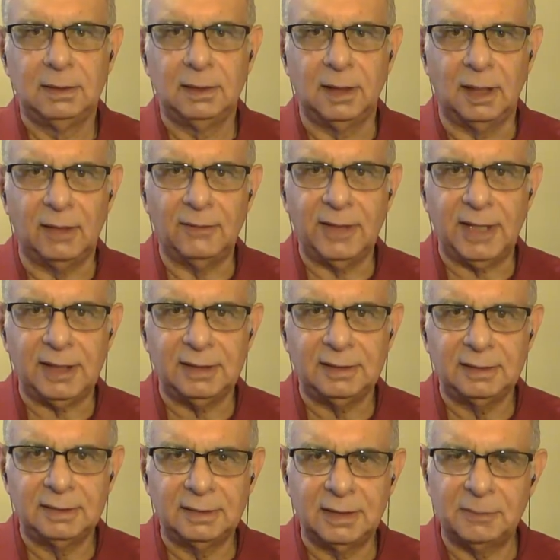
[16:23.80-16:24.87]
All right,
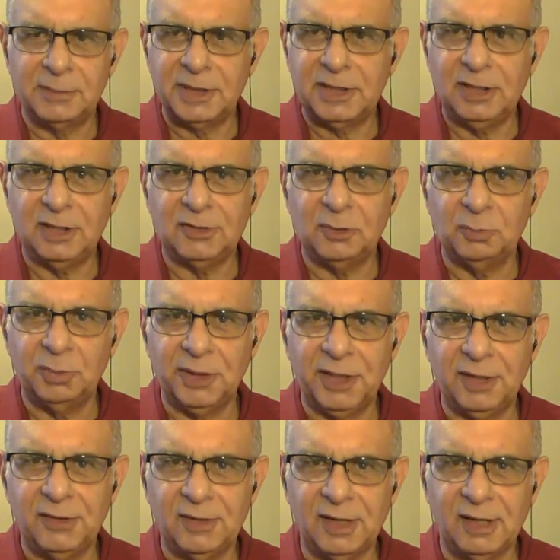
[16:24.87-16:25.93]
I'm going to kick the
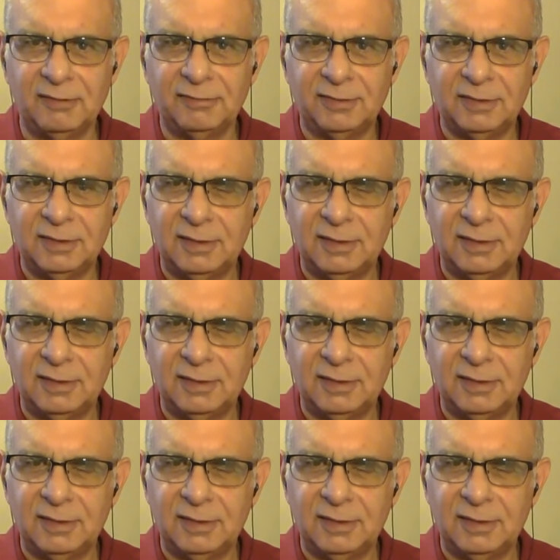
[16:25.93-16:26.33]
player off.